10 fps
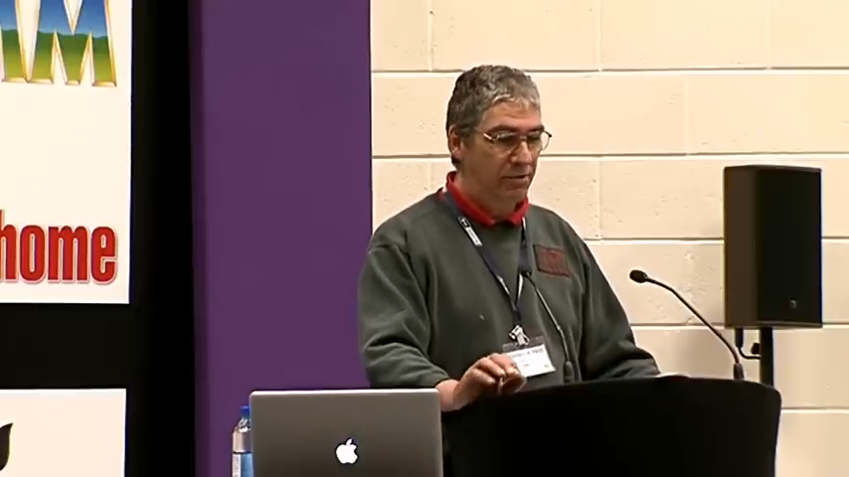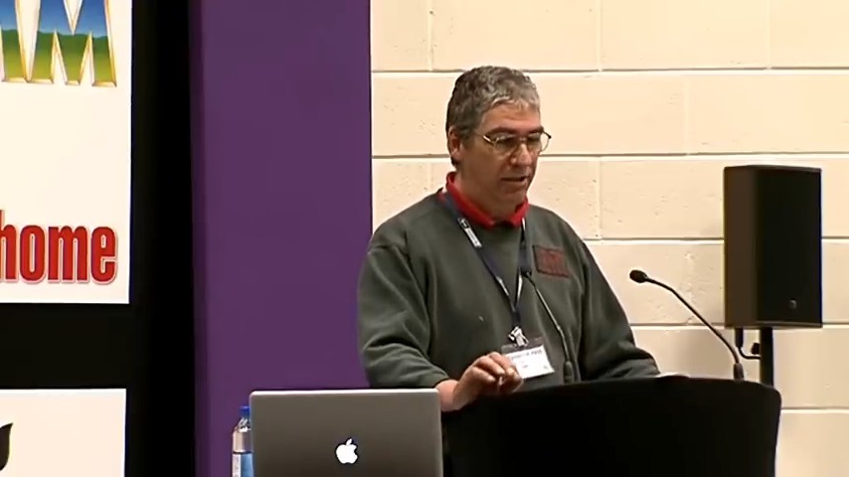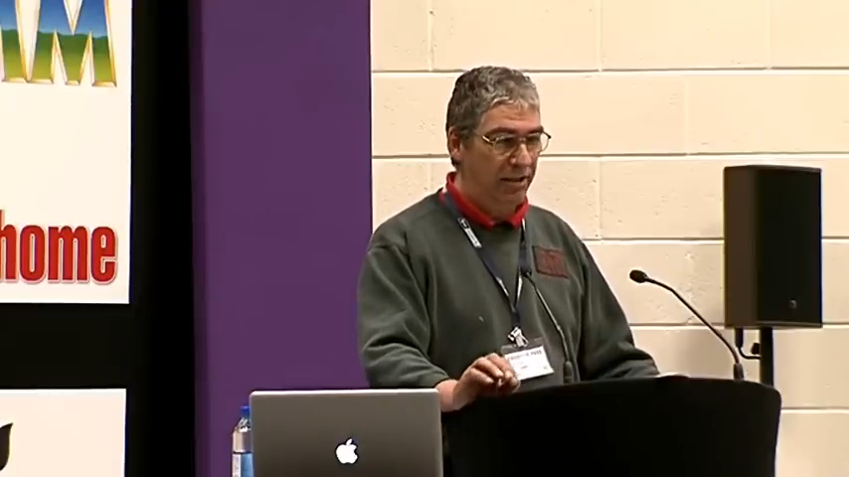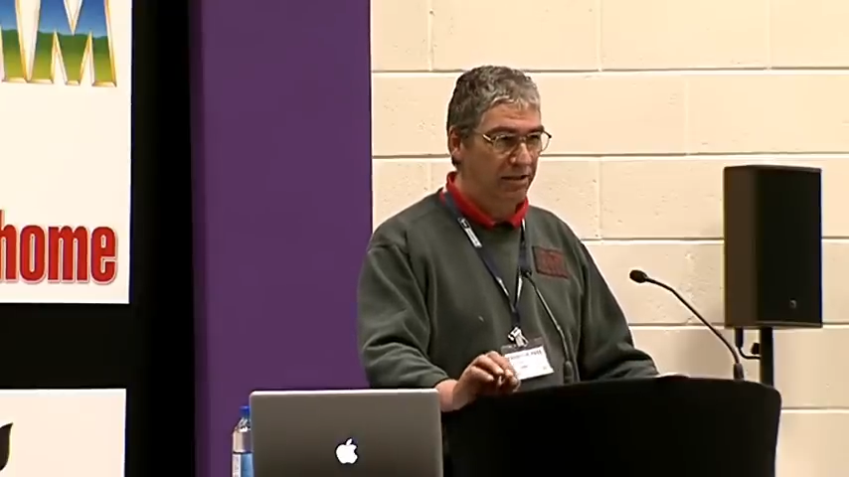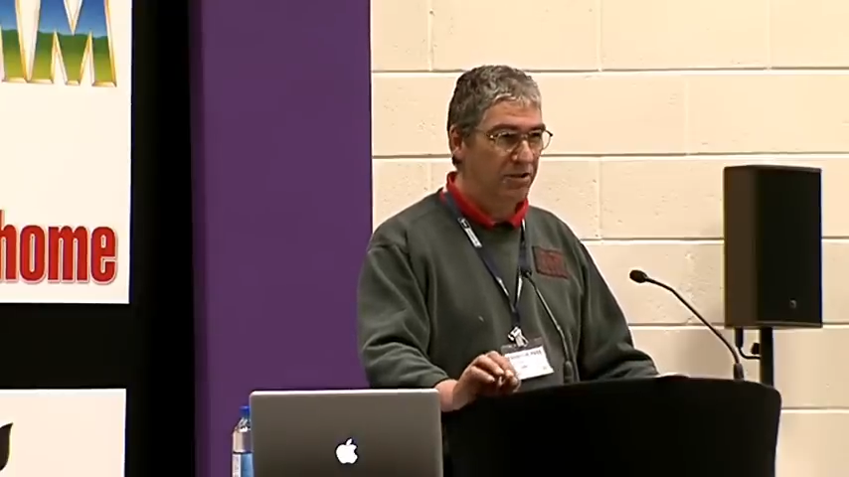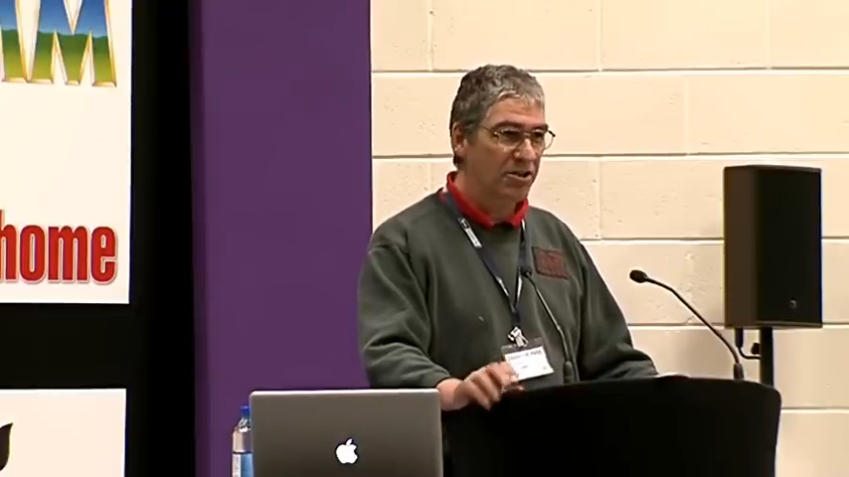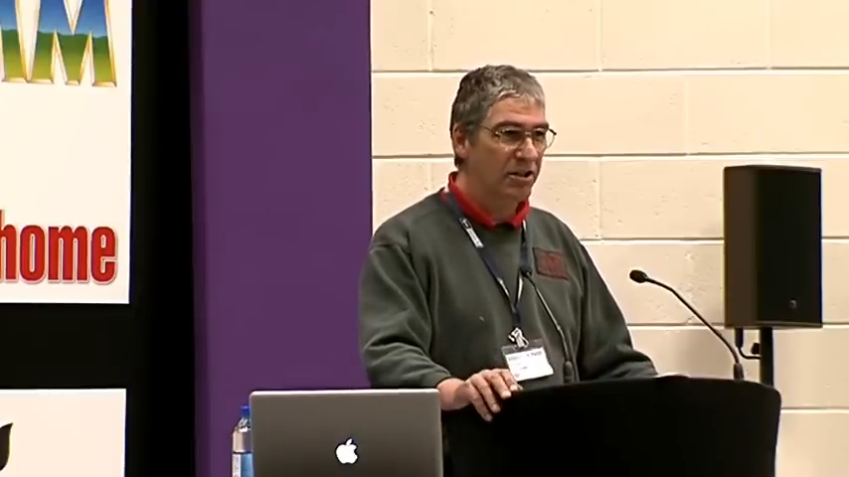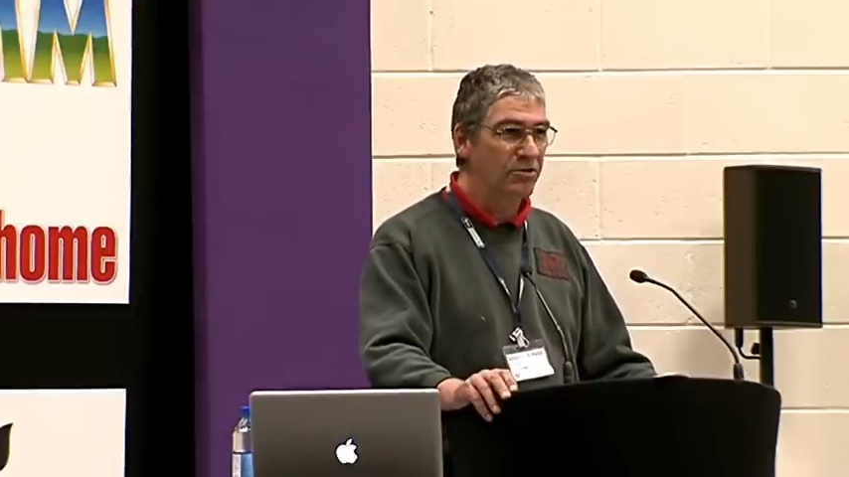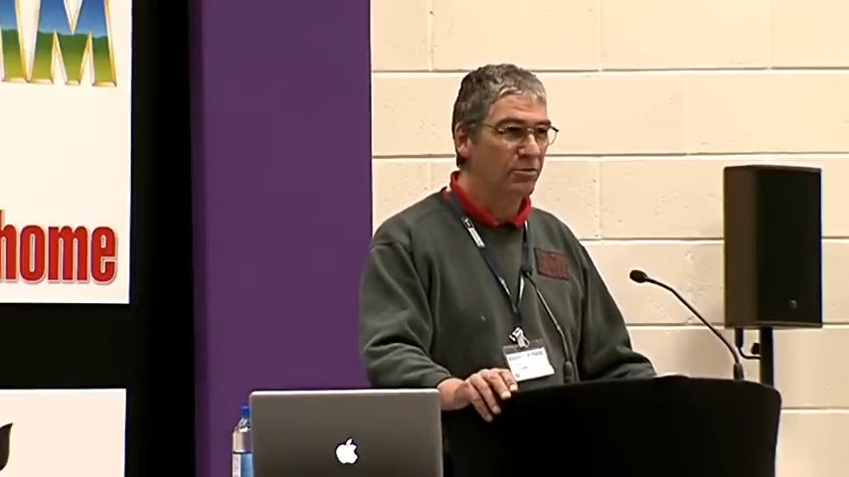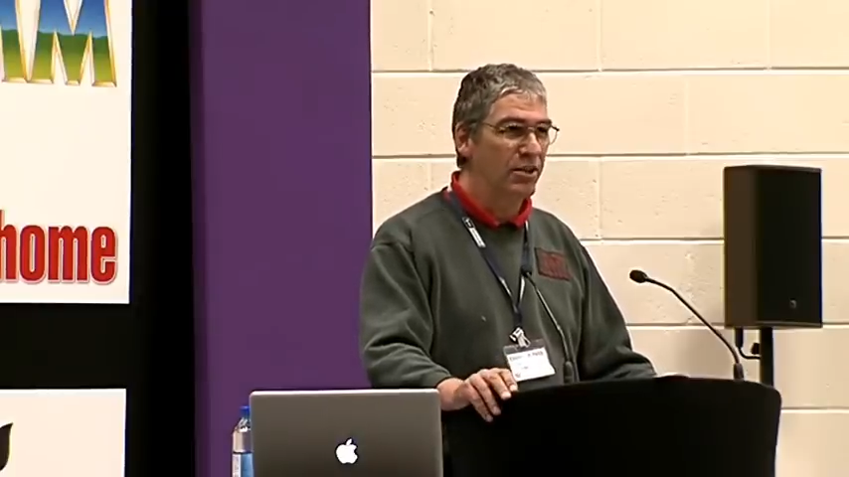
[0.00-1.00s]
connect a
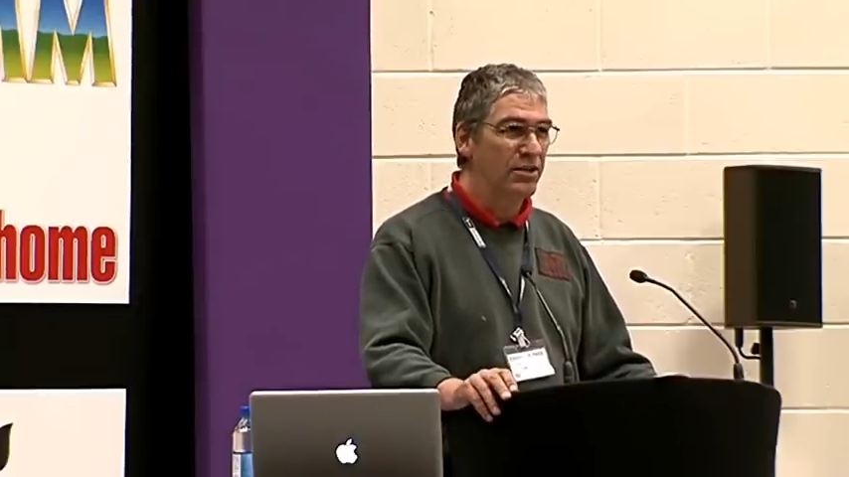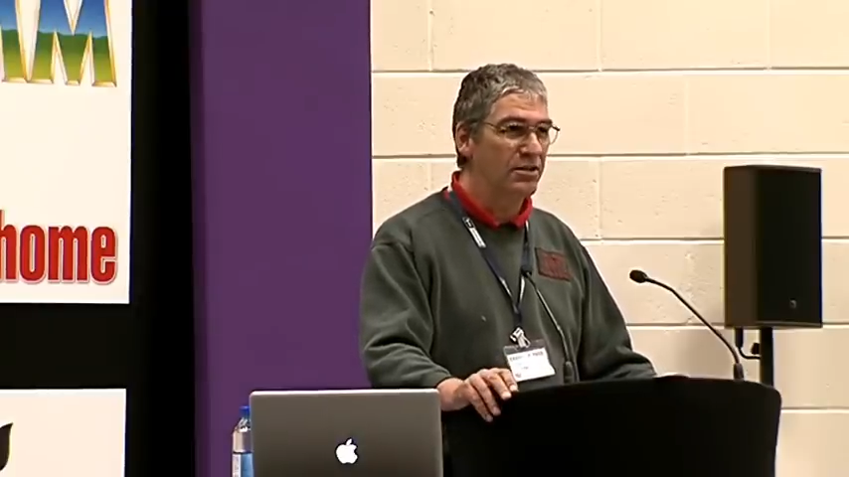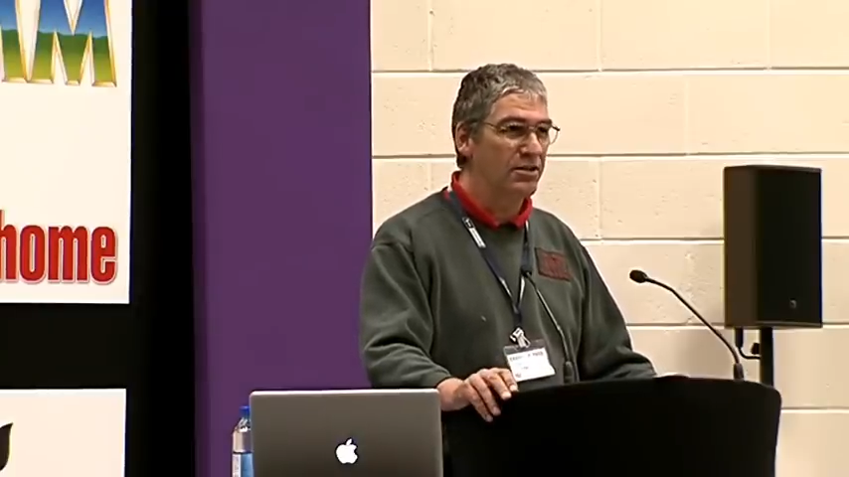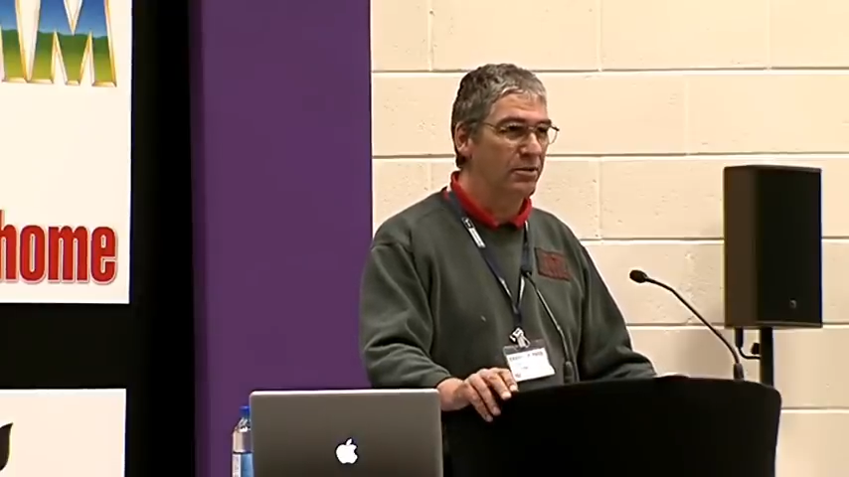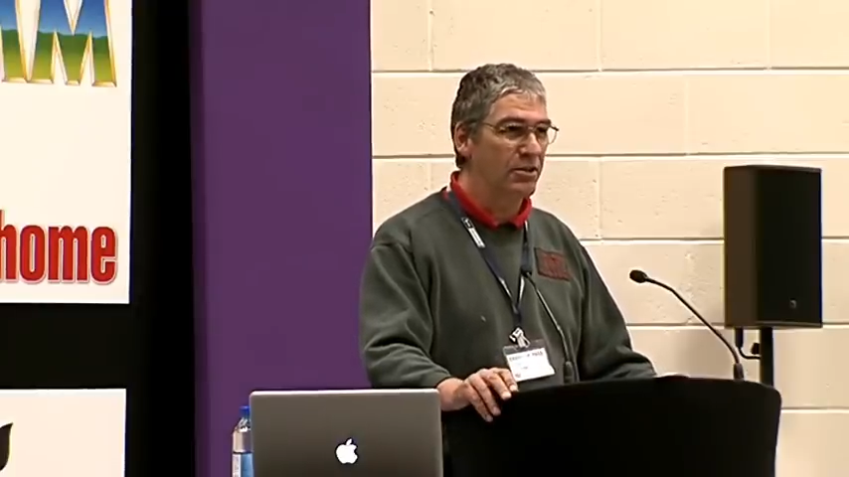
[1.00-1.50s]
signal meter to